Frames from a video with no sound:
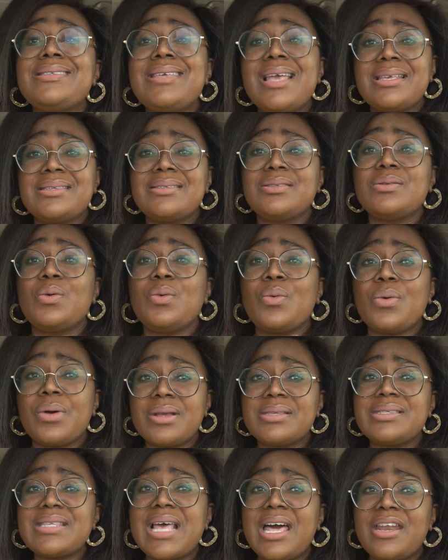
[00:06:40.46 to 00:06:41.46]
gets the
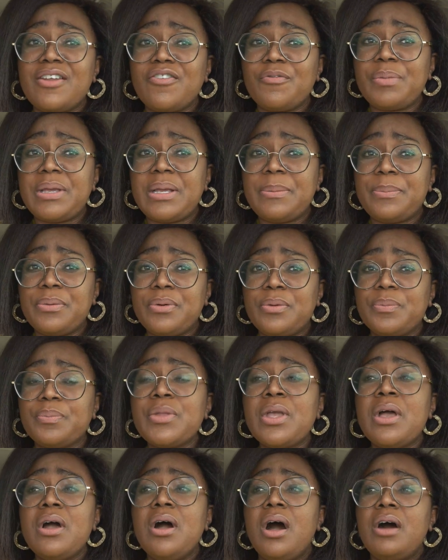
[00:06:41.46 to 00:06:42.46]
worst out of people.
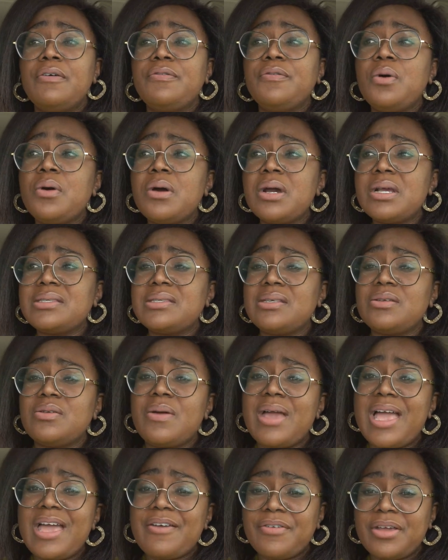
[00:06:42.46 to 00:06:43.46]
Of course, you
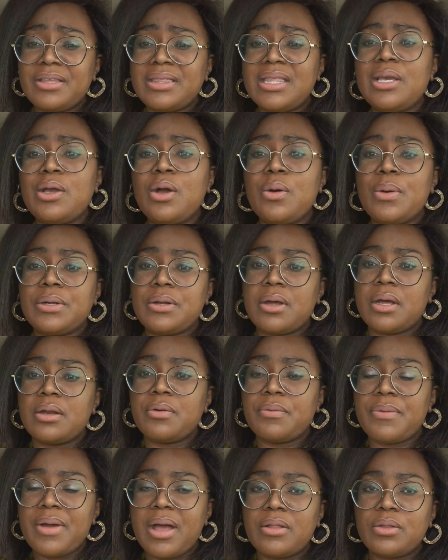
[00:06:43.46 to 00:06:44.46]
know, everything going on
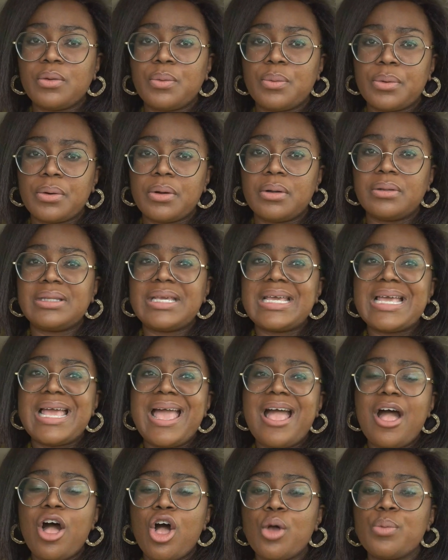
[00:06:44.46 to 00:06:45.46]
around the world
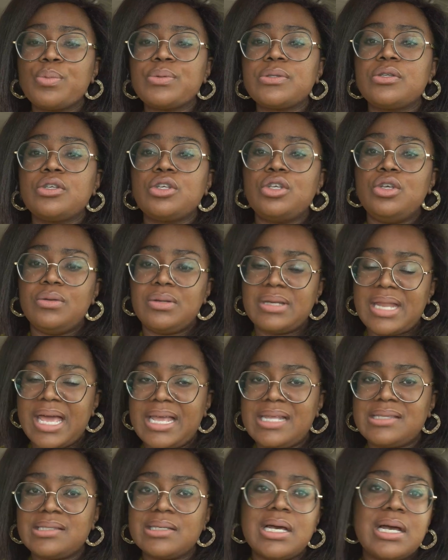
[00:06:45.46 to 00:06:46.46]
helps
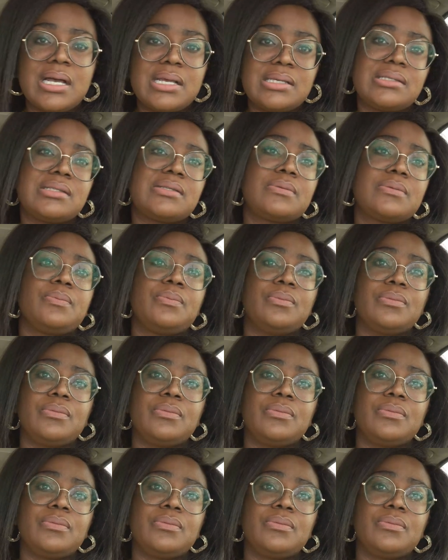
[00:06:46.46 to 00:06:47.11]
unite us.